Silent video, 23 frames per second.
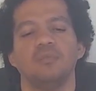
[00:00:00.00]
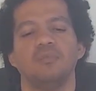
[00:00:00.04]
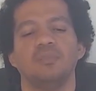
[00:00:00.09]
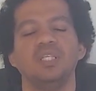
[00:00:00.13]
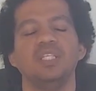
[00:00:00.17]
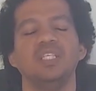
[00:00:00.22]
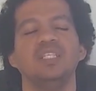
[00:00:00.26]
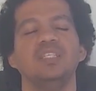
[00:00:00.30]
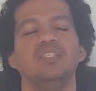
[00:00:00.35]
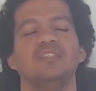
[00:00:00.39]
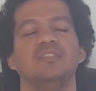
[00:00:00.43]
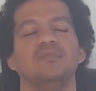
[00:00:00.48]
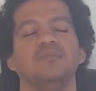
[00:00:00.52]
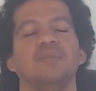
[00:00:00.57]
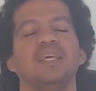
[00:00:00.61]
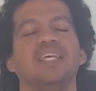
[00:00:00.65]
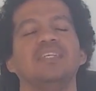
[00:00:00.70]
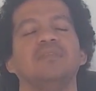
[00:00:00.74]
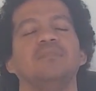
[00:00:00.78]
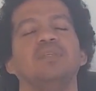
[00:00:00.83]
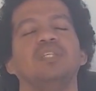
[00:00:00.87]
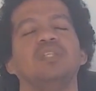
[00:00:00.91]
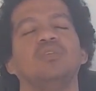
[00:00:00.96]
Please
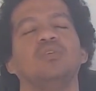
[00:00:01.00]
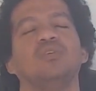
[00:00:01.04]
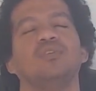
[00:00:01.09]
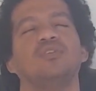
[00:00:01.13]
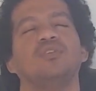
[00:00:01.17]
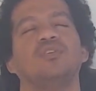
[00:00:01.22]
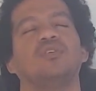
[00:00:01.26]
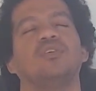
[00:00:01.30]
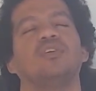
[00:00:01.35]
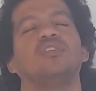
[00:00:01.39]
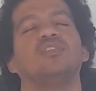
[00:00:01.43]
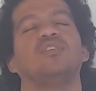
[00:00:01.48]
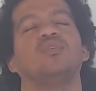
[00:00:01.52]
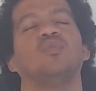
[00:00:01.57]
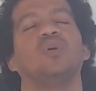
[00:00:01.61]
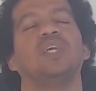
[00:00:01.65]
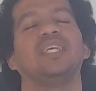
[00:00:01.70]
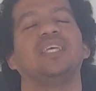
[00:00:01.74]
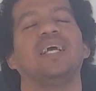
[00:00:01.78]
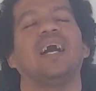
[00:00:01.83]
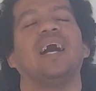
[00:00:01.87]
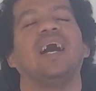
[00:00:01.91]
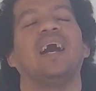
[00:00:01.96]
make me good looking the
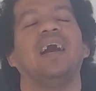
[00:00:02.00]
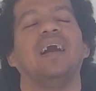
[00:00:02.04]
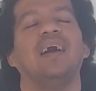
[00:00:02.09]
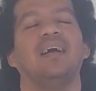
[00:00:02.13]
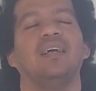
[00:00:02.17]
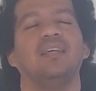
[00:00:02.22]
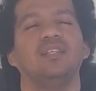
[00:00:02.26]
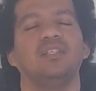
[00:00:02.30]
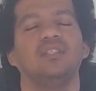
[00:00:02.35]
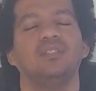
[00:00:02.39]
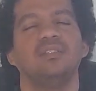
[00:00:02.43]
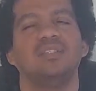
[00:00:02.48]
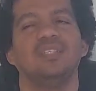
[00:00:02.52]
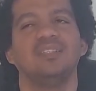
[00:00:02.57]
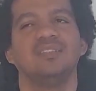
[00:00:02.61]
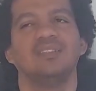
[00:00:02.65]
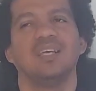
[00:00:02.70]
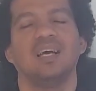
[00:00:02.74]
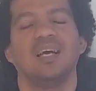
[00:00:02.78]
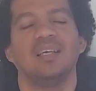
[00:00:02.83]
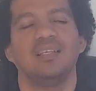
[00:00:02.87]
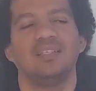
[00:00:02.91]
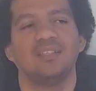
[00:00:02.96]
way I
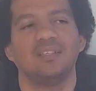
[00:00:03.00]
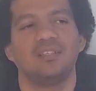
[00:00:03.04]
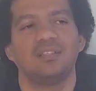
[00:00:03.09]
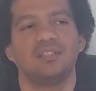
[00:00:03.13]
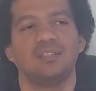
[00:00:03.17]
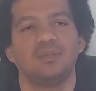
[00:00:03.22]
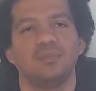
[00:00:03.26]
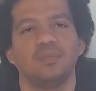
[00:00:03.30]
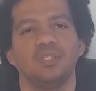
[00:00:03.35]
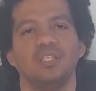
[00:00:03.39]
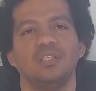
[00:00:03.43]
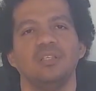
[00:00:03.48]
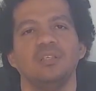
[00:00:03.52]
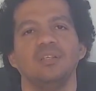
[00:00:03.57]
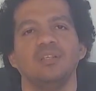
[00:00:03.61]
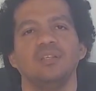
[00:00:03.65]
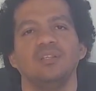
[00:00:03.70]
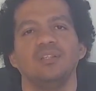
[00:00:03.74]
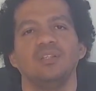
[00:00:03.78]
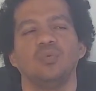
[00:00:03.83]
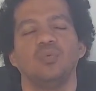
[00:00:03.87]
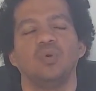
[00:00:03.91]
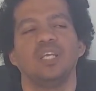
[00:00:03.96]
desire to be.
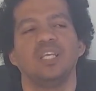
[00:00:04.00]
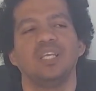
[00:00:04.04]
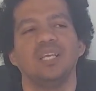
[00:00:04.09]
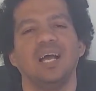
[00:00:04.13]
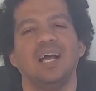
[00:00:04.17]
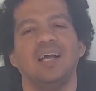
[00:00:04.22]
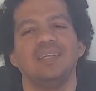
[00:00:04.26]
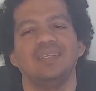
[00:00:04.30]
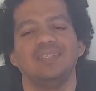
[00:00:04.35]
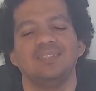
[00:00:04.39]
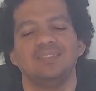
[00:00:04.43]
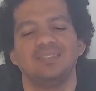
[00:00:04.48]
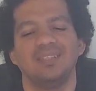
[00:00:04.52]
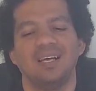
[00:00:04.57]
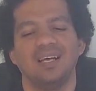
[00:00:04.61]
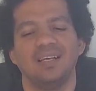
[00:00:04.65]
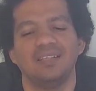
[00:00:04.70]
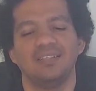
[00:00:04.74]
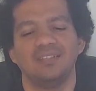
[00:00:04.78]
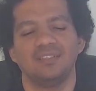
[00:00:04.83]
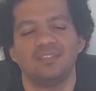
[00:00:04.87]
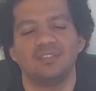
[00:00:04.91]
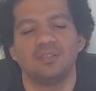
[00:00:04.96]
The way I
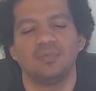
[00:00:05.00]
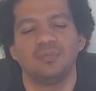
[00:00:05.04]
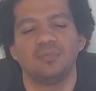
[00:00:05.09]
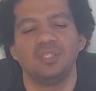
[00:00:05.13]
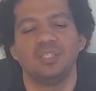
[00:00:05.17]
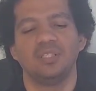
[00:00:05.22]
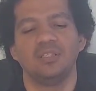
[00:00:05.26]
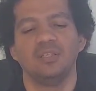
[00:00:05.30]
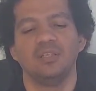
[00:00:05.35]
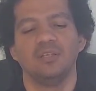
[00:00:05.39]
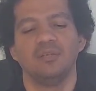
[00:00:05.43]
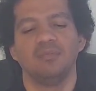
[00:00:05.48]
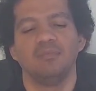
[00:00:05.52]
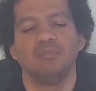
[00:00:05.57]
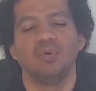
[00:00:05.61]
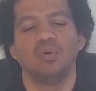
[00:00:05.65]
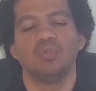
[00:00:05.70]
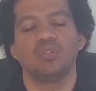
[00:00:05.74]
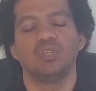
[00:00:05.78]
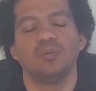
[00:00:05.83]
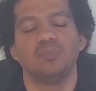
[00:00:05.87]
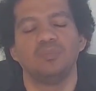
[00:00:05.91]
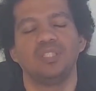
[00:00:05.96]
desire to be
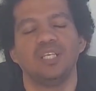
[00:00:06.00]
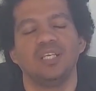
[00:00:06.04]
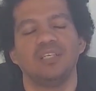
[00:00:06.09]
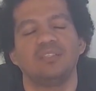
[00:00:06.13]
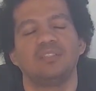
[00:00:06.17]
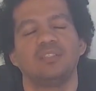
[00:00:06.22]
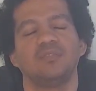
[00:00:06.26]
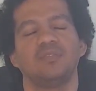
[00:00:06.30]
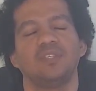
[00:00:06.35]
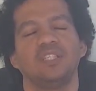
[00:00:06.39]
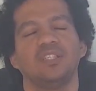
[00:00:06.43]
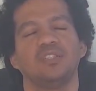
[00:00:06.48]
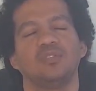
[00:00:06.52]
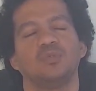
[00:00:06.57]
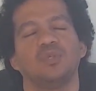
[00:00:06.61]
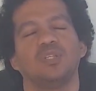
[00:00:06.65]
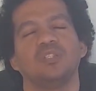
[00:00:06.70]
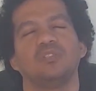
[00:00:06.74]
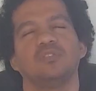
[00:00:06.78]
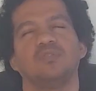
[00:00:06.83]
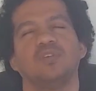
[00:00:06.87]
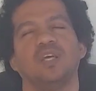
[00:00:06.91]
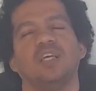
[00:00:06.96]
both objectively as
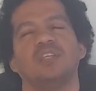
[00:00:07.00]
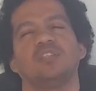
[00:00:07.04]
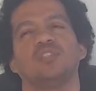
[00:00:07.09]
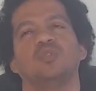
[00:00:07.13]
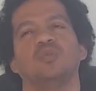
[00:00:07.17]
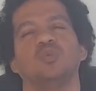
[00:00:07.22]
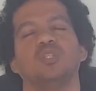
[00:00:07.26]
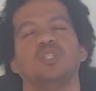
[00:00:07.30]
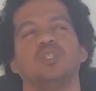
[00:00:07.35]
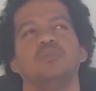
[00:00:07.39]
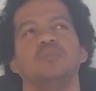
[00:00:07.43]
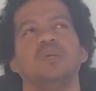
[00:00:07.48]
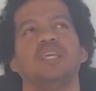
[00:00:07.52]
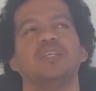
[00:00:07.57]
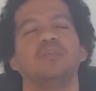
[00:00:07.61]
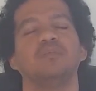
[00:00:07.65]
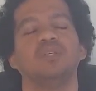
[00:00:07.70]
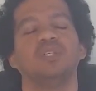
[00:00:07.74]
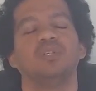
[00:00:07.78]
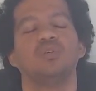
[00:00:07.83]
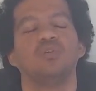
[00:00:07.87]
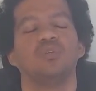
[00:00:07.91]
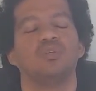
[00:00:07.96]
well as factually,
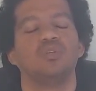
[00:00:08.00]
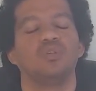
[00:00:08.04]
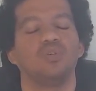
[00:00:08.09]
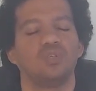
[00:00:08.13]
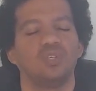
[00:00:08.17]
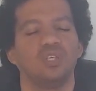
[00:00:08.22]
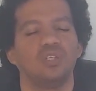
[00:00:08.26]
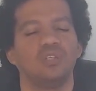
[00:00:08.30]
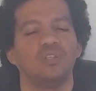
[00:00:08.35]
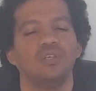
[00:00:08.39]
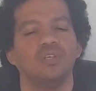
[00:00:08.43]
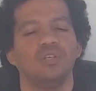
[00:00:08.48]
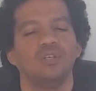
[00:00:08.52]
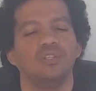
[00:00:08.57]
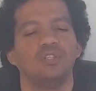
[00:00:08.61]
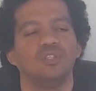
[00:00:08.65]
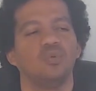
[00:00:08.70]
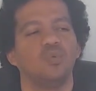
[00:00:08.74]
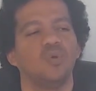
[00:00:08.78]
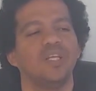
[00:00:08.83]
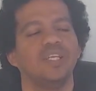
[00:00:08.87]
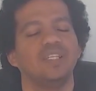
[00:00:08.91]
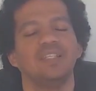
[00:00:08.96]
make me good looking
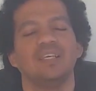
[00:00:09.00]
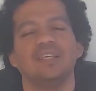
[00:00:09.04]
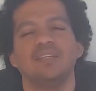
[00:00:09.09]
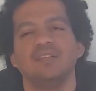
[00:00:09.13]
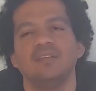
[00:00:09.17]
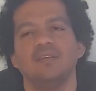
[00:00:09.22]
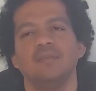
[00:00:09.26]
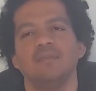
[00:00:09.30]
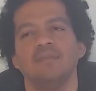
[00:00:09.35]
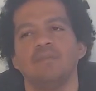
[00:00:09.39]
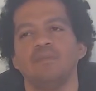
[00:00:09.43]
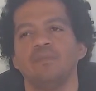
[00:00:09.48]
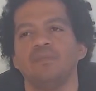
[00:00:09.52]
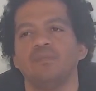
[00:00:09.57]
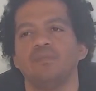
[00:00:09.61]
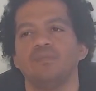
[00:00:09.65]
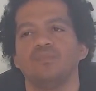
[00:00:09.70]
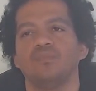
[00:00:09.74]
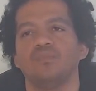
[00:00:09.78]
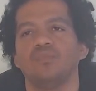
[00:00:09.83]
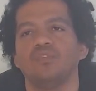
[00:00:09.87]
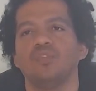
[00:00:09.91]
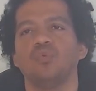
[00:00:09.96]
the way that
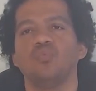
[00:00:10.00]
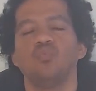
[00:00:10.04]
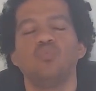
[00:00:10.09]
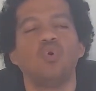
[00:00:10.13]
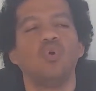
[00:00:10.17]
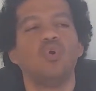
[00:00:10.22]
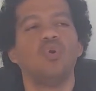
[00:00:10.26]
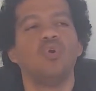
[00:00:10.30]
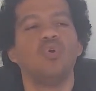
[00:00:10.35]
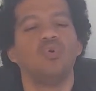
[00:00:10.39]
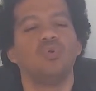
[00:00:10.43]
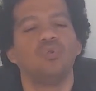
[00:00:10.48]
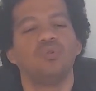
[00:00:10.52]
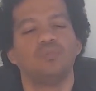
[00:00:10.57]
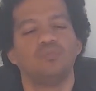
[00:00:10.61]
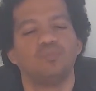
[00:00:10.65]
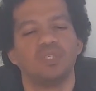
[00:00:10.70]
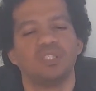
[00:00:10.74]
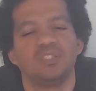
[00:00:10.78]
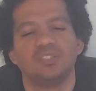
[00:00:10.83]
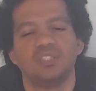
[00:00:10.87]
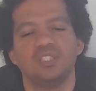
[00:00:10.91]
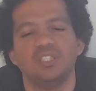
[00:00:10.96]
the
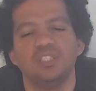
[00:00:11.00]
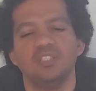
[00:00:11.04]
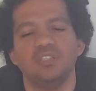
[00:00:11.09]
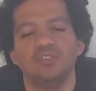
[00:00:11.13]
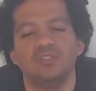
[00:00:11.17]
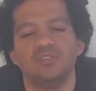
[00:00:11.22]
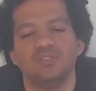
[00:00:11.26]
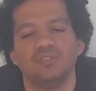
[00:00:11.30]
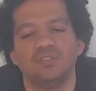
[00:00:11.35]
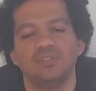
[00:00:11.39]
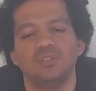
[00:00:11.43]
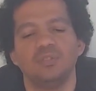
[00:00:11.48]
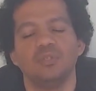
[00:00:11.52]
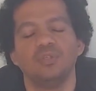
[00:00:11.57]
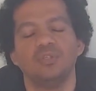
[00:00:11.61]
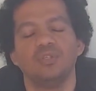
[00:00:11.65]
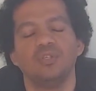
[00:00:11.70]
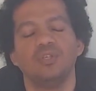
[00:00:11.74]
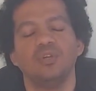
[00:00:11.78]
world perceives good